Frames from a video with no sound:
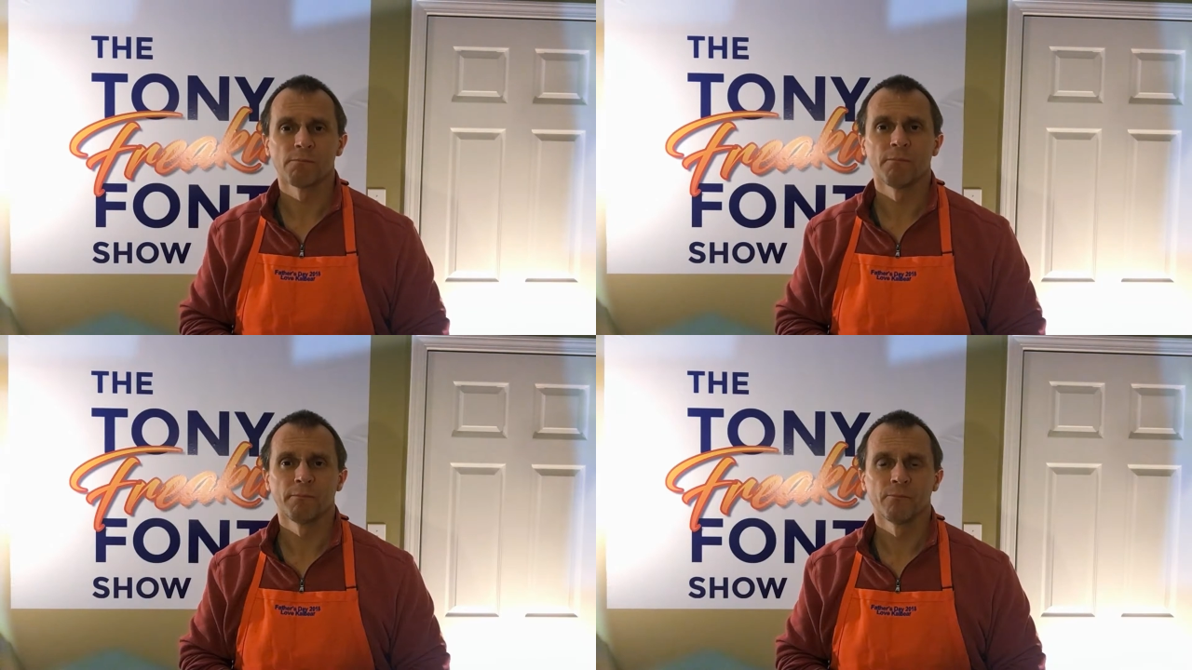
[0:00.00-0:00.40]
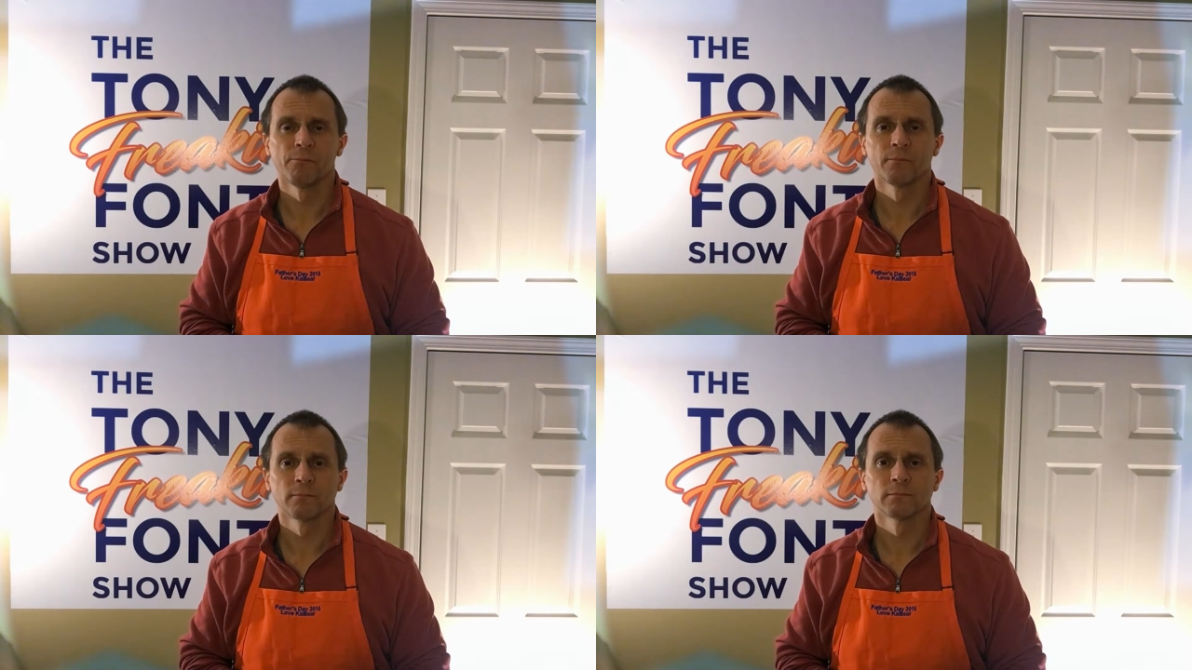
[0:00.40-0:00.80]

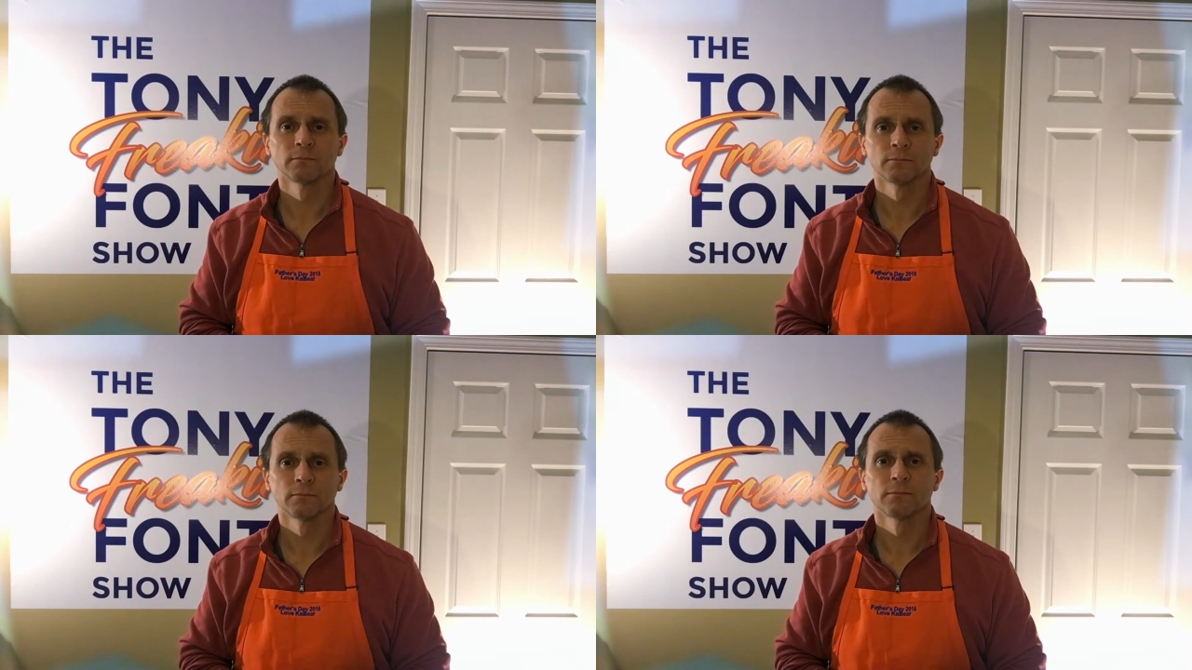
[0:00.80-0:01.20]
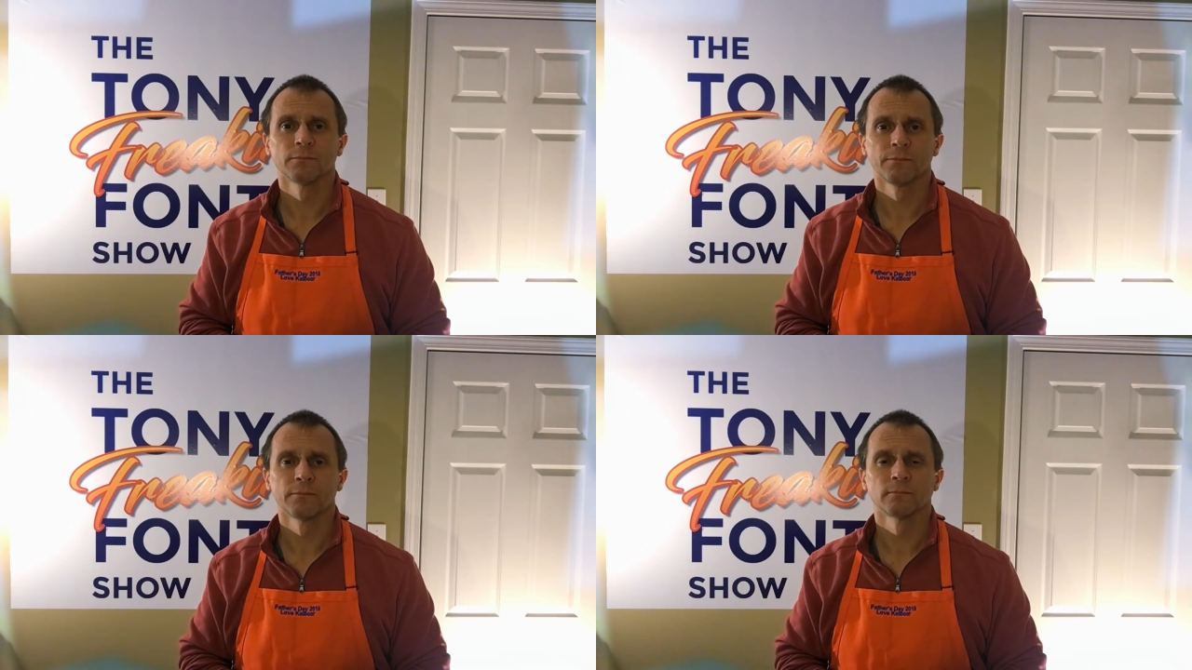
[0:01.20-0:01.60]

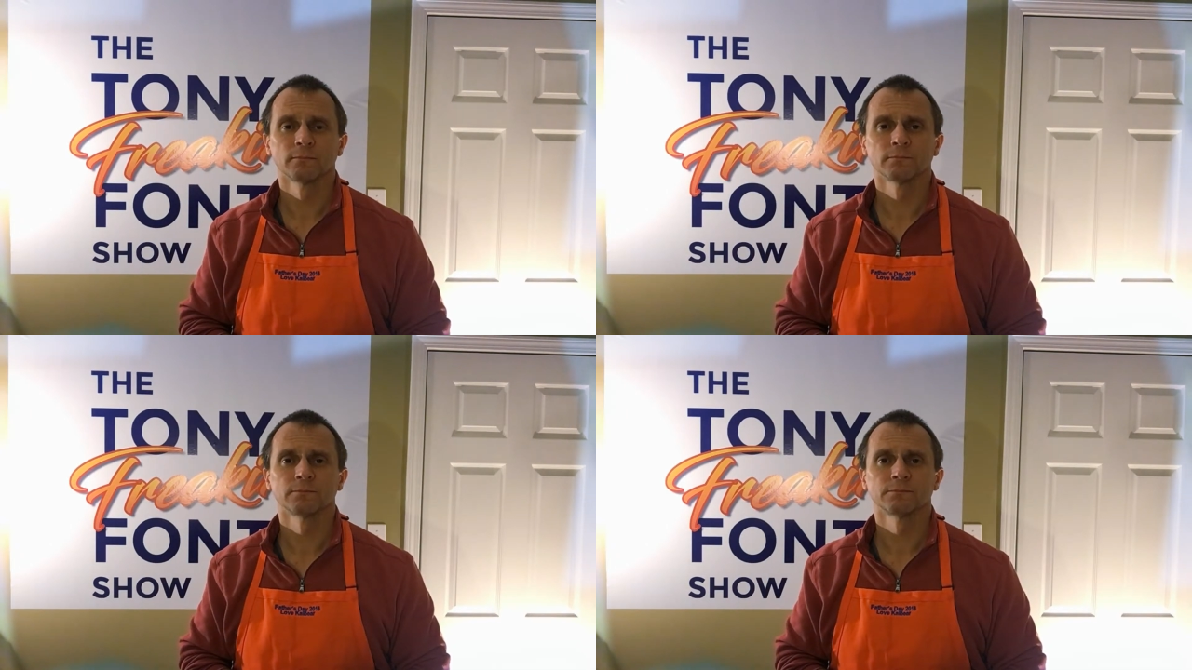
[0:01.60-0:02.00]
No one is speaking in this clip.